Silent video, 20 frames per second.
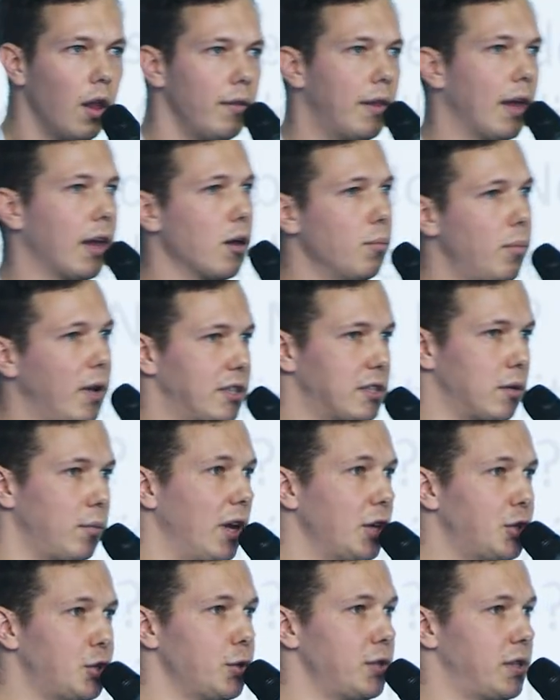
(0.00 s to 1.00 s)
There can be some
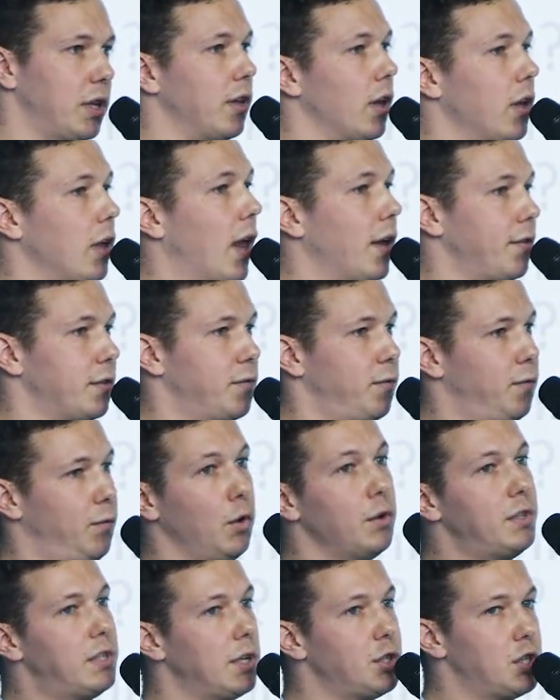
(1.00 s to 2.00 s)
issues in the last
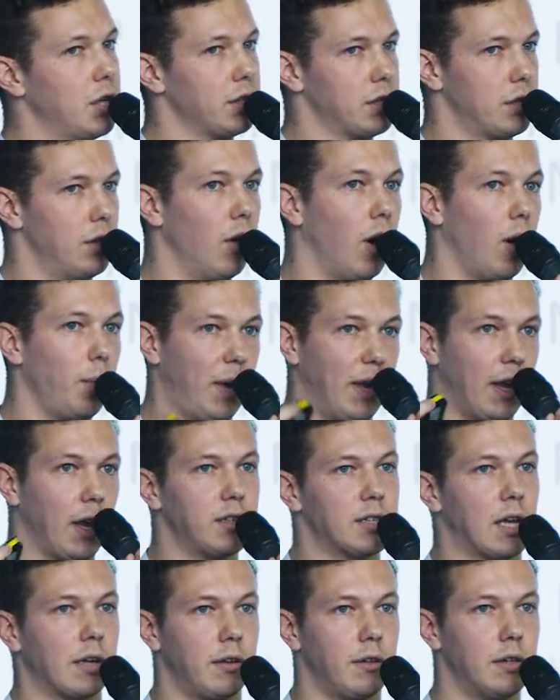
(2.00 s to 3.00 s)
few digits not being
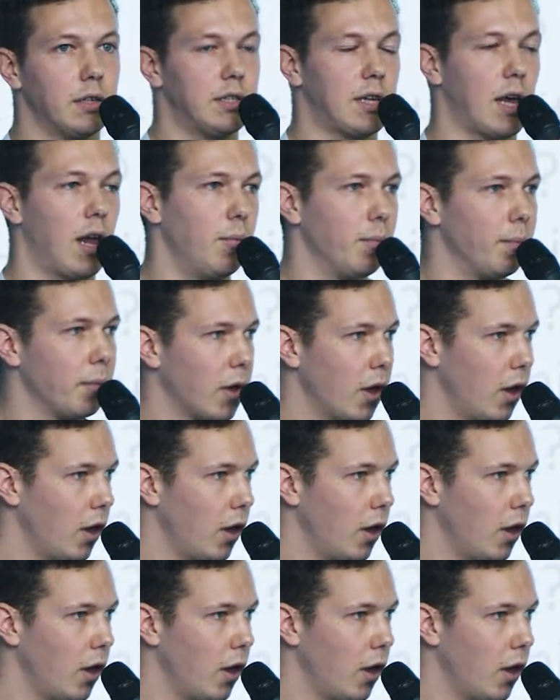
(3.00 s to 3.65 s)
exactly the same.